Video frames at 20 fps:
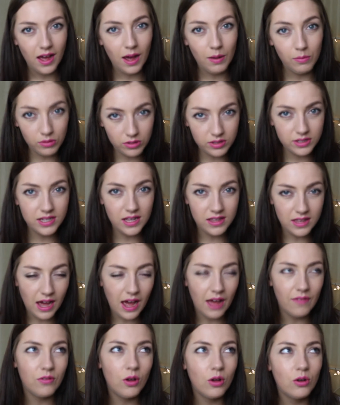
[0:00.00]
I will say
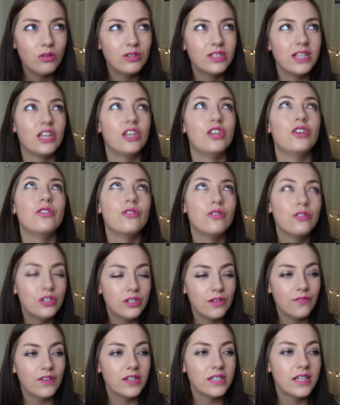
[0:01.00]
that. I've not noticed a
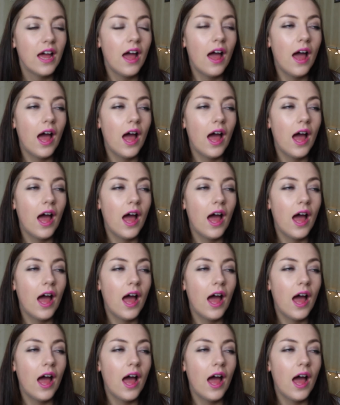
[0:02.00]
huge difference.